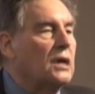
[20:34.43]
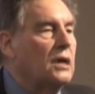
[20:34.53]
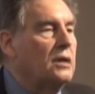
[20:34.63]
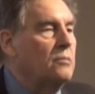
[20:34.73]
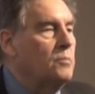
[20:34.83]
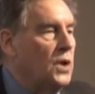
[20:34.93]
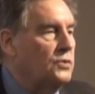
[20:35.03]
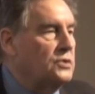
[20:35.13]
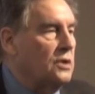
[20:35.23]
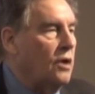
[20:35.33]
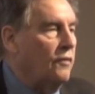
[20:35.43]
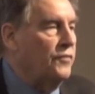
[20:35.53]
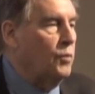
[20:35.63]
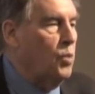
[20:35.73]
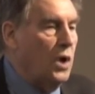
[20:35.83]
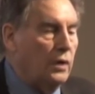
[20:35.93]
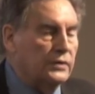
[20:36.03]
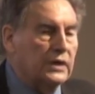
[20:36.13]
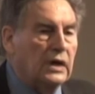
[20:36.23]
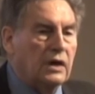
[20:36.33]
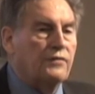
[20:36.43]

in most of the world.